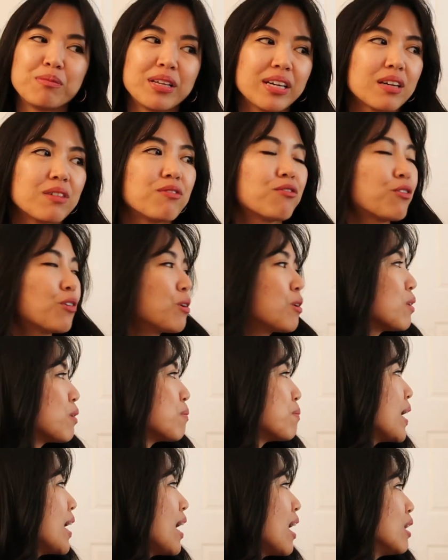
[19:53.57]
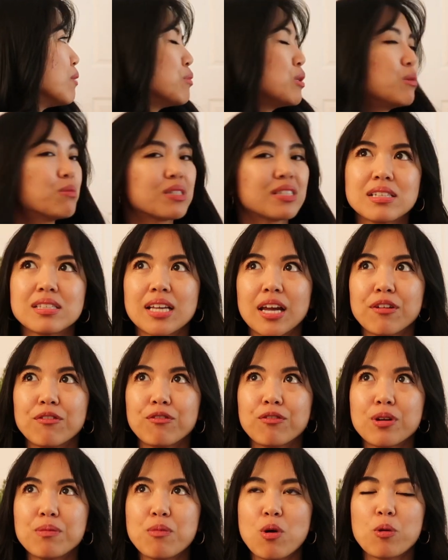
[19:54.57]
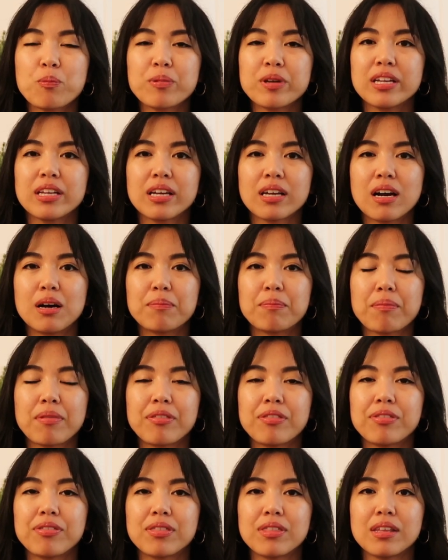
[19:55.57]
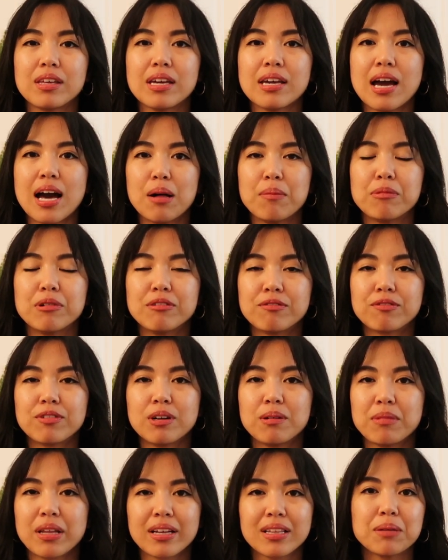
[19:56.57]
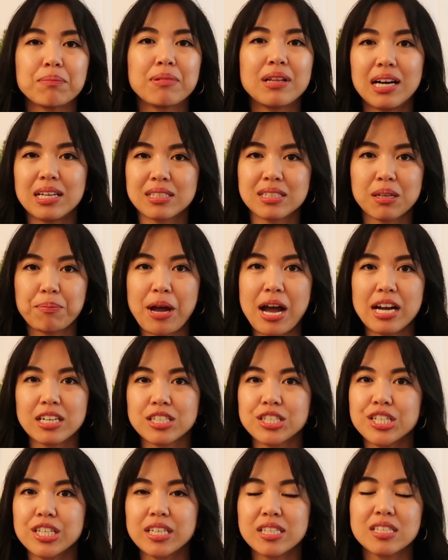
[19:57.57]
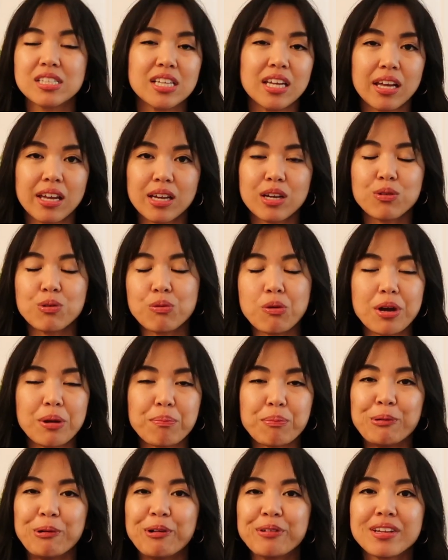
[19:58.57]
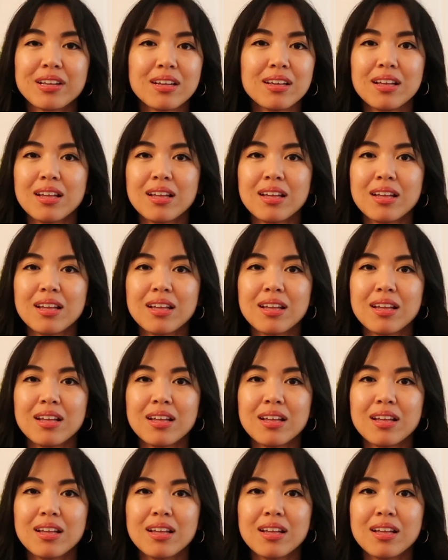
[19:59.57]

Like for my albums, aside from opening up the album from like the plastic packaging and seeing who I pulled,